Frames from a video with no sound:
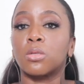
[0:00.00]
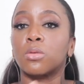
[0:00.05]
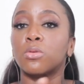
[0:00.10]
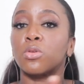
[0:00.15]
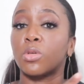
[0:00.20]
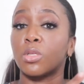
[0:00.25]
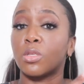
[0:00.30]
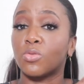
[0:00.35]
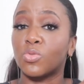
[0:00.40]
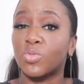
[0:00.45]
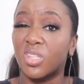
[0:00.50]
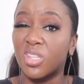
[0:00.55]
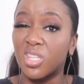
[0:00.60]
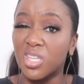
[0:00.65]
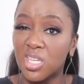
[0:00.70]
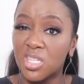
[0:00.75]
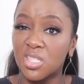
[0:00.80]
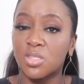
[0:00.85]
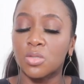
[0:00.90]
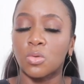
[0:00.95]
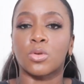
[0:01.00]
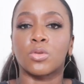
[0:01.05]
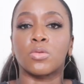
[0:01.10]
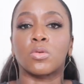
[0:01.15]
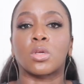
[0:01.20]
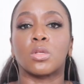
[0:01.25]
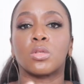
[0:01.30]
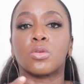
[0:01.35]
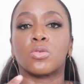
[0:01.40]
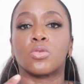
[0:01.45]
You can use this or you
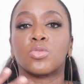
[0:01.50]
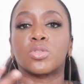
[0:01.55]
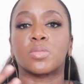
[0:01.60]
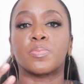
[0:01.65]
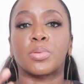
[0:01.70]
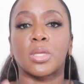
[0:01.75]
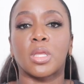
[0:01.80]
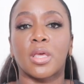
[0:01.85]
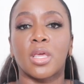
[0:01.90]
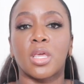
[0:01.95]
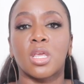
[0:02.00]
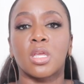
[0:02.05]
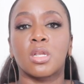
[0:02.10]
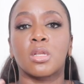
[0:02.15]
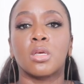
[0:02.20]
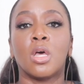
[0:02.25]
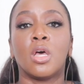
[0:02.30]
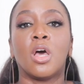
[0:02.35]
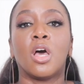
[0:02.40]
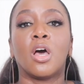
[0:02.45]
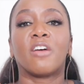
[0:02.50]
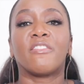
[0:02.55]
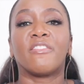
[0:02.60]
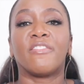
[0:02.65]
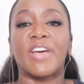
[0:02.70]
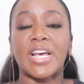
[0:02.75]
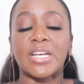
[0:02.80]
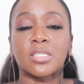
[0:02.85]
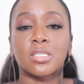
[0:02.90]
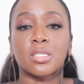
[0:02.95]
can use plain
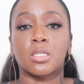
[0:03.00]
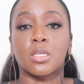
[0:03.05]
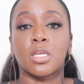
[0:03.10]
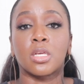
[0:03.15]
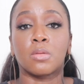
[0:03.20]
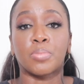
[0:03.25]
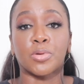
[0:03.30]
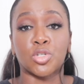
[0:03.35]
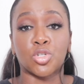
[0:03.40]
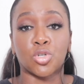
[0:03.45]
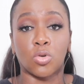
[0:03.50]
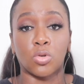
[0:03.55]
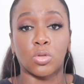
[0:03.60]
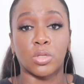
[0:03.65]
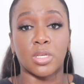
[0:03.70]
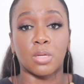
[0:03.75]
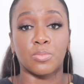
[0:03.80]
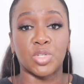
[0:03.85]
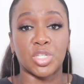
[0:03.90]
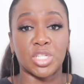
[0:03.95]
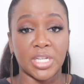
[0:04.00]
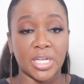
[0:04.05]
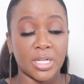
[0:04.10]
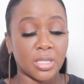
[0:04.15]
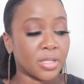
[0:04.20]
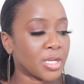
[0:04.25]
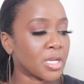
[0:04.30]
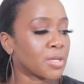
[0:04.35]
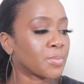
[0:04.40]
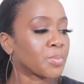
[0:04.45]
Vaseline petroleum
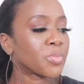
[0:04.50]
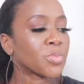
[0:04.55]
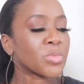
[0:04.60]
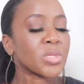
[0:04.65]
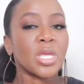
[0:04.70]
jelly